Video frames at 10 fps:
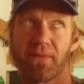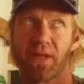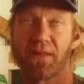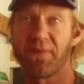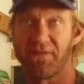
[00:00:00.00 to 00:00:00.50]

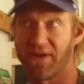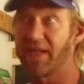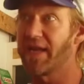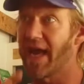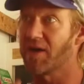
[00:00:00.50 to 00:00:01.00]

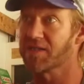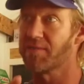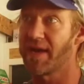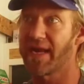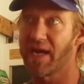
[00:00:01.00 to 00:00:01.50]
pavilion house, the
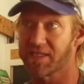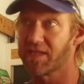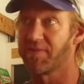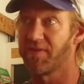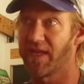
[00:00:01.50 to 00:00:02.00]
main house of the
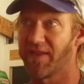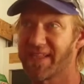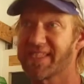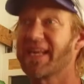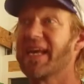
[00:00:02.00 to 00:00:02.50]
pavilion,
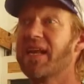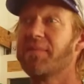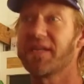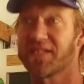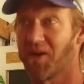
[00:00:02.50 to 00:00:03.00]
that's a
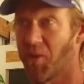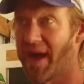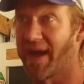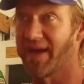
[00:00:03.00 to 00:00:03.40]
kilometer away.